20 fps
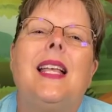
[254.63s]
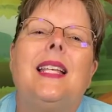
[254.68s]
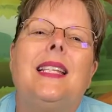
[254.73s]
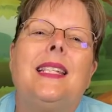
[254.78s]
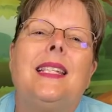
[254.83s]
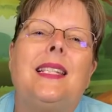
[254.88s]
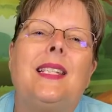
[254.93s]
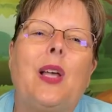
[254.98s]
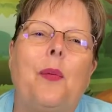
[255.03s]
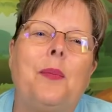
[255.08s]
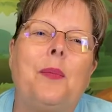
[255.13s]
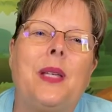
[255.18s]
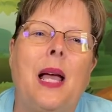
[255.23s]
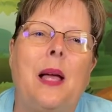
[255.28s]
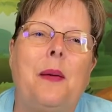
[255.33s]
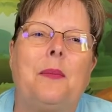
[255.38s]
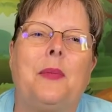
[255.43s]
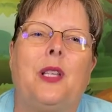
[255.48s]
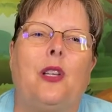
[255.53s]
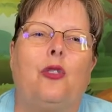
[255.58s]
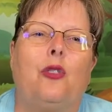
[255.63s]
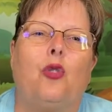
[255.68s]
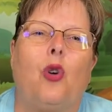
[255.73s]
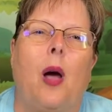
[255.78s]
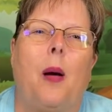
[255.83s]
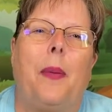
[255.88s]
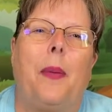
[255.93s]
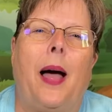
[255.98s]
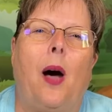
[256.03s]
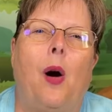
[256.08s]
Sometimes they'll
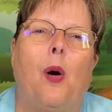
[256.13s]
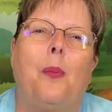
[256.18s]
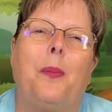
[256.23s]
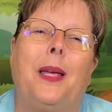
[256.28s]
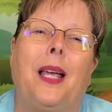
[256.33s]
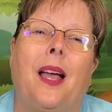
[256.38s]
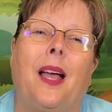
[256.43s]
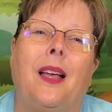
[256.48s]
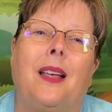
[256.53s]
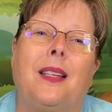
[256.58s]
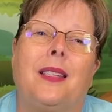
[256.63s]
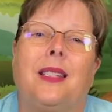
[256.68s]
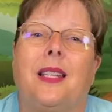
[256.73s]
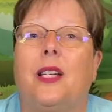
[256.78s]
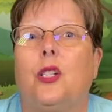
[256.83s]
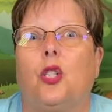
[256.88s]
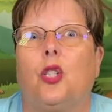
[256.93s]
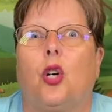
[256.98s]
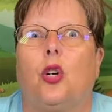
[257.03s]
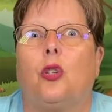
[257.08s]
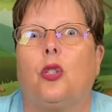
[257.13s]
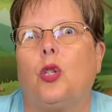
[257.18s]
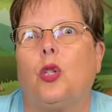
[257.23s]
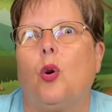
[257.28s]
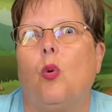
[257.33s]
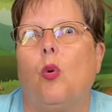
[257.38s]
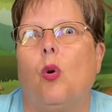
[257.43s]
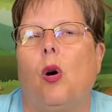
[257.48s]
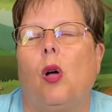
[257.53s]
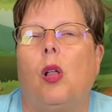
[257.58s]
drop out because they start
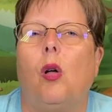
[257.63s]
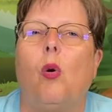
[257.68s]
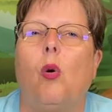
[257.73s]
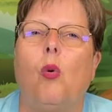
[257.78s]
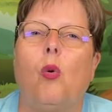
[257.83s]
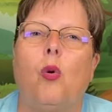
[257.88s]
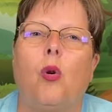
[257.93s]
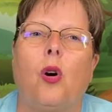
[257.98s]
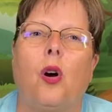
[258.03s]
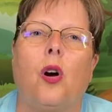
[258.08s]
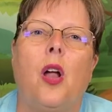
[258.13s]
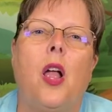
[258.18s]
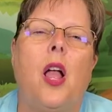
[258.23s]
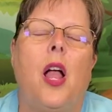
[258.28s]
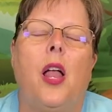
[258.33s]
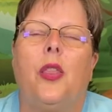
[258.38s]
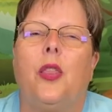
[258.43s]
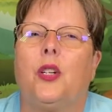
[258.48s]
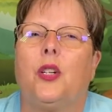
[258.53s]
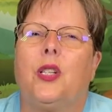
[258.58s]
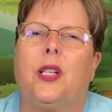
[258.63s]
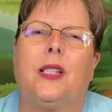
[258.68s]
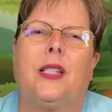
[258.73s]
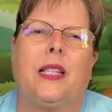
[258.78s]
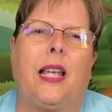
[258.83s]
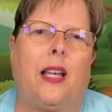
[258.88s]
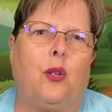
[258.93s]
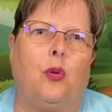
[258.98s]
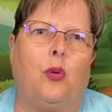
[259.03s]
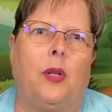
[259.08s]
school or there's a
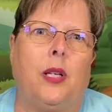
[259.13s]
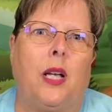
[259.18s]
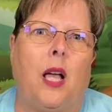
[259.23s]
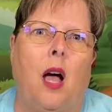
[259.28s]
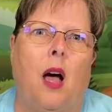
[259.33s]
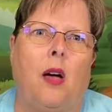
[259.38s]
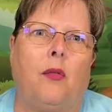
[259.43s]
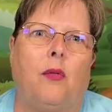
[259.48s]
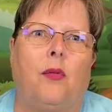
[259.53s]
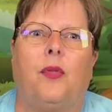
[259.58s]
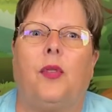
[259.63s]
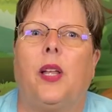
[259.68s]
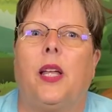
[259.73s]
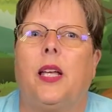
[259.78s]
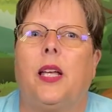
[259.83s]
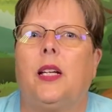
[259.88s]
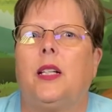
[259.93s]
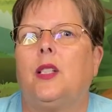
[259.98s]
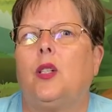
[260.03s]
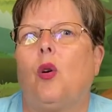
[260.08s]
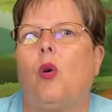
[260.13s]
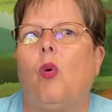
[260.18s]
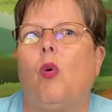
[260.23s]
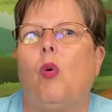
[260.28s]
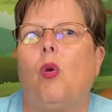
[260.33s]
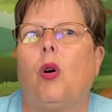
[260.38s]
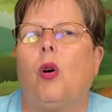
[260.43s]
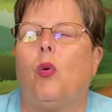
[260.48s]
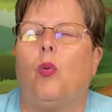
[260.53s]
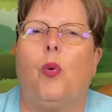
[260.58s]
scheduling conflict
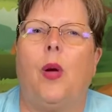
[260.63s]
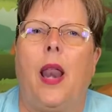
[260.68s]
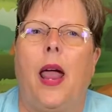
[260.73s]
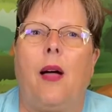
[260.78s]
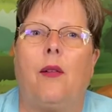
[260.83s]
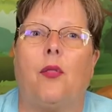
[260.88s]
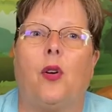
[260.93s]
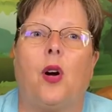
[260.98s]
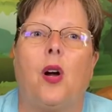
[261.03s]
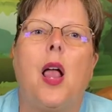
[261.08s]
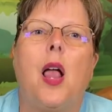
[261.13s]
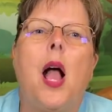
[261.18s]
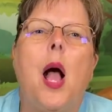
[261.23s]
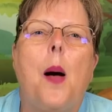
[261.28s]
or whatever.